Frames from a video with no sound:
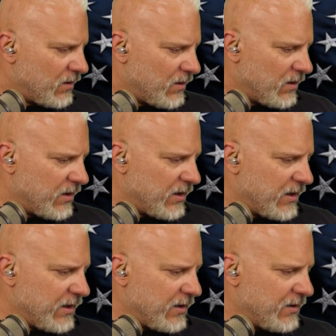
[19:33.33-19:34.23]

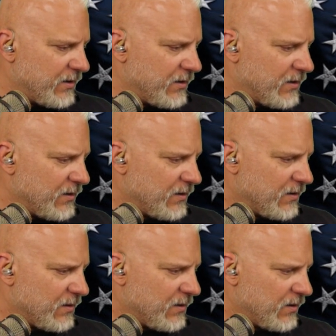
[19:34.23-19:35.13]
and
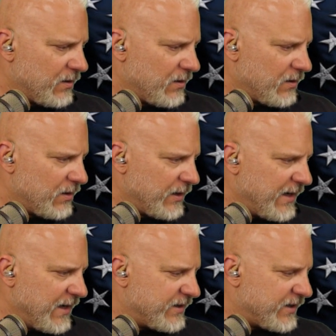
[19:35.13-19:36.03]

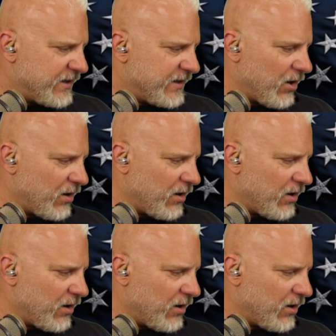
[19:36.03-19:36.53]
he's here.